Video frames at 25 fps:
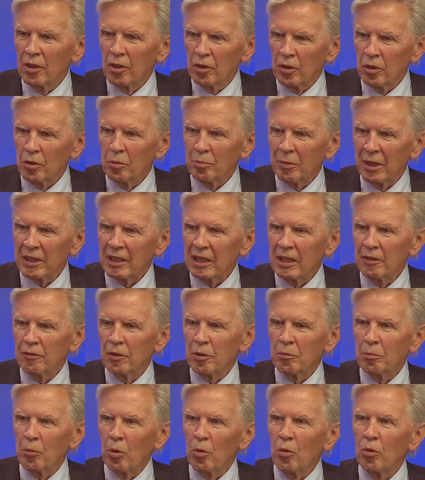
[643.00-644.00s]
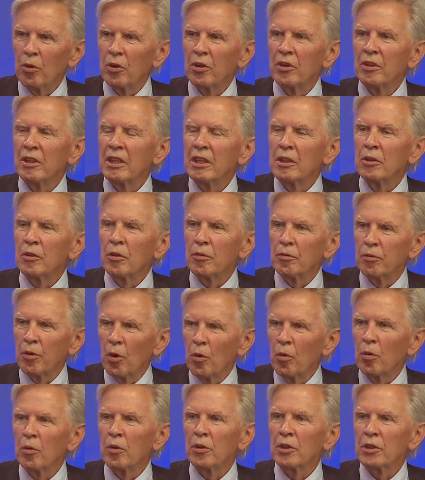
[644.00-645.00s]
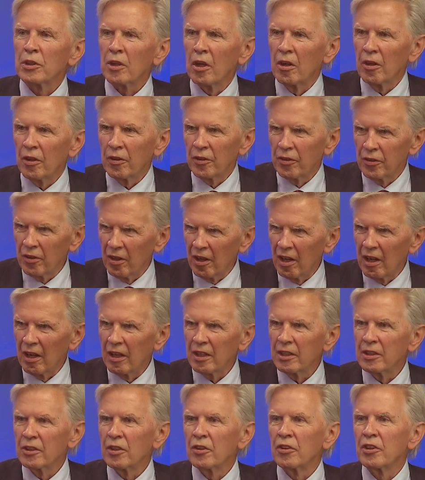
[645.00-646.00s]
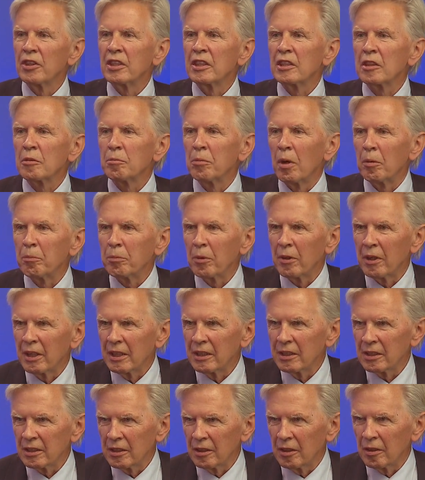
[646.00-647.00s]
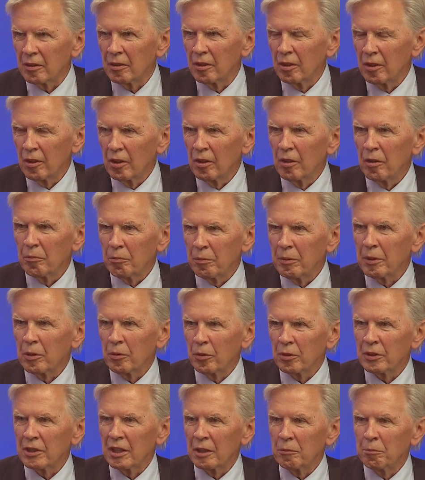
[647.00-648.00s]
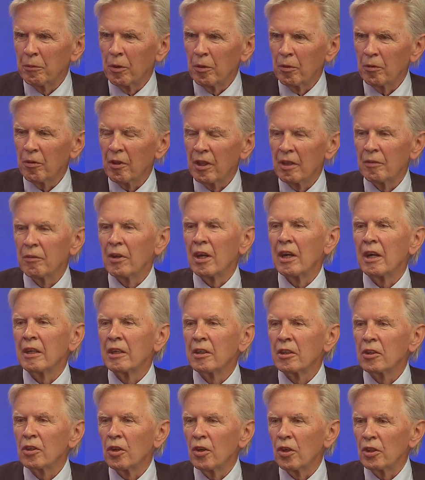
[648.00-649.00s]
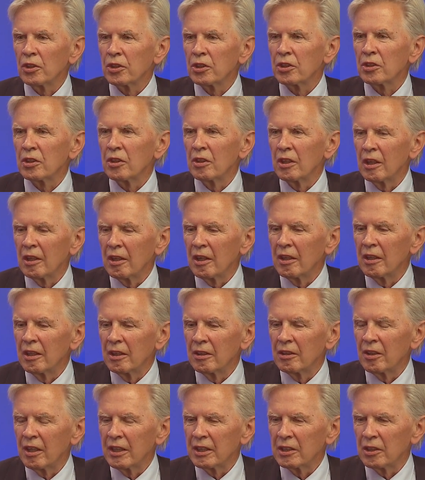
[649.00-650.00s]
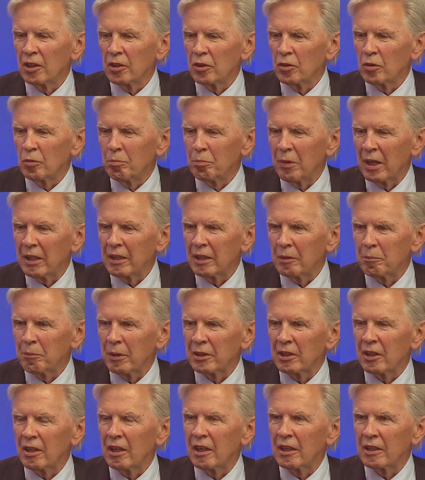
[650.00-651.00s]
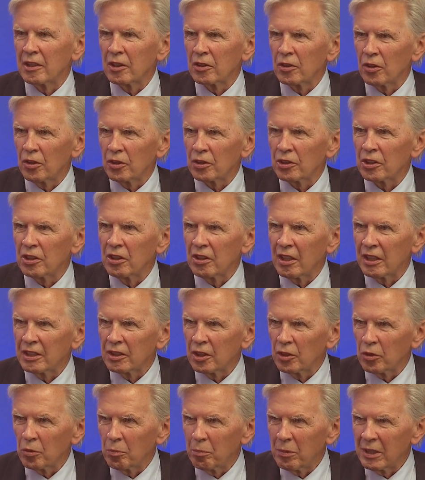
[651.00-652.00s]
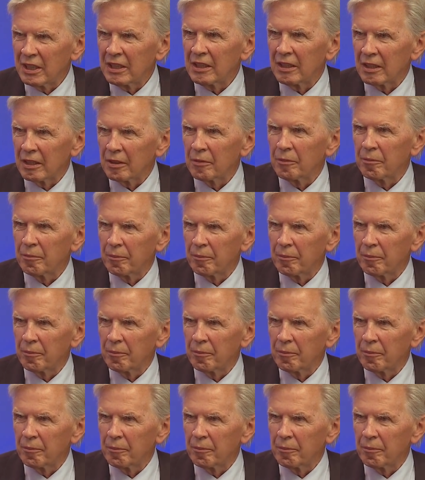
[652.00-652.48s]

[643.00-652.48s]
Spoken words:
you might even more need to focus on the higher risk population, because they both have a higher cost in relation to money, but a higher cost in relation to bleeding.